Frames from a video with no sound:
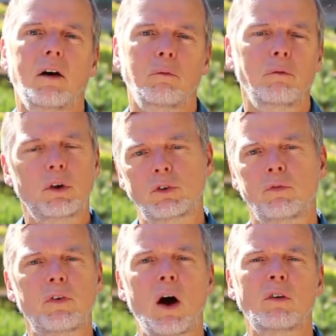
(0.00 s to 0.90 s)
which are
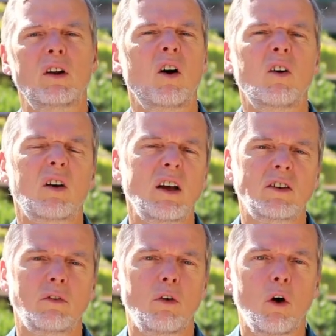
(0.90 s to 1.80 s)
found in all
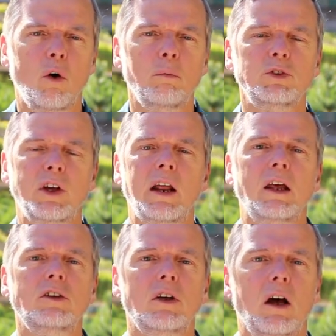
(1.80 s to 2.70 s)
kinds of home
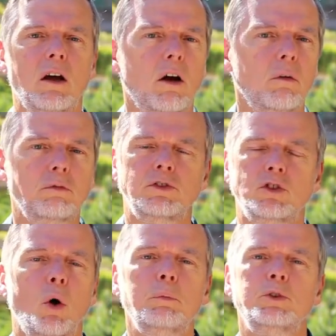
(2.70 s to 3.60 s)
settings, or
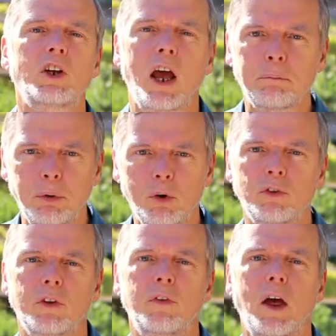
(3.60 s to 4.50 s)
soaps,
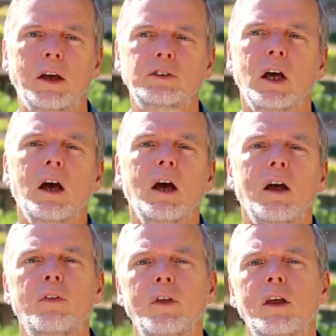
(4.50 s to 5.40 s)
shampoos and things,
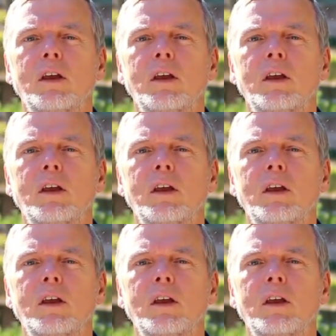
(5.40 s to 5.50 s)
the